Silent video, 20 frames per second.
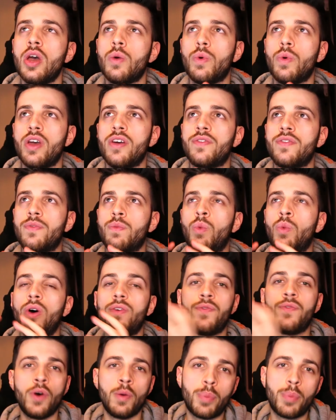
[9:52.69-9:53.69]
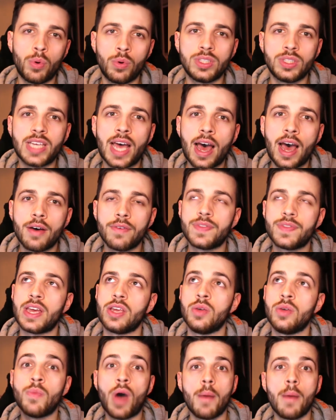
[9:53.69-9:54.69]
with what footballers have that
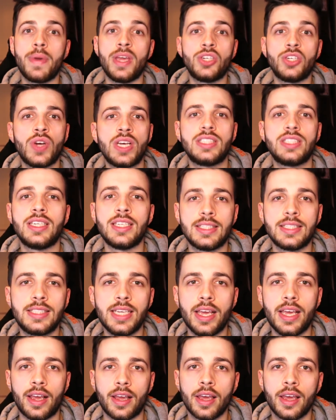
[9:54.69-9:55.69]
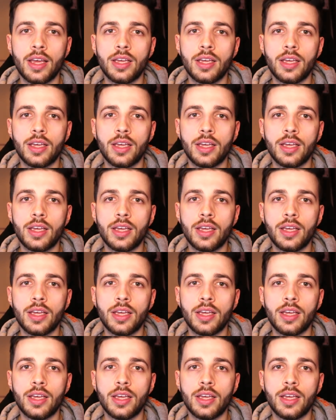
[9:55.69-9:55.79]
you might be interested in seeing.